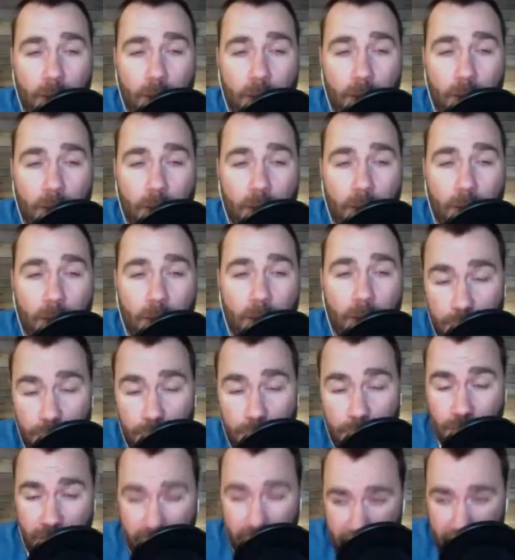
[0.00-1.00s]
A huge chunk
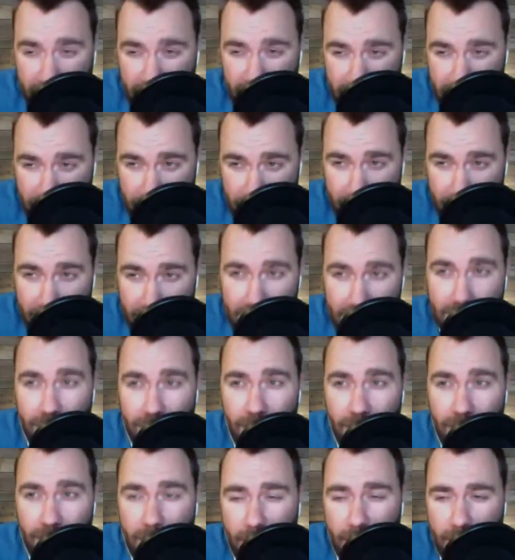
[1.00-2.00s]
of the industry. So
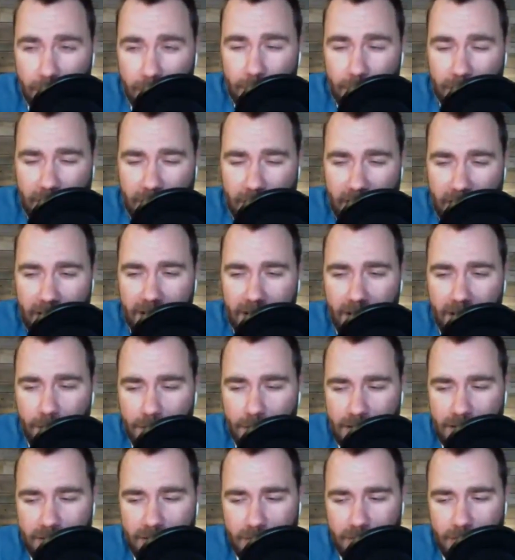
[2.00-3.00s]
I'm connected with
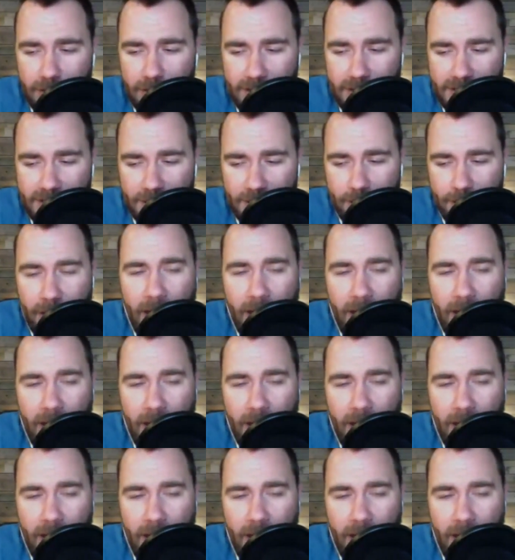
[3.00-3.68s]
everybody somehow.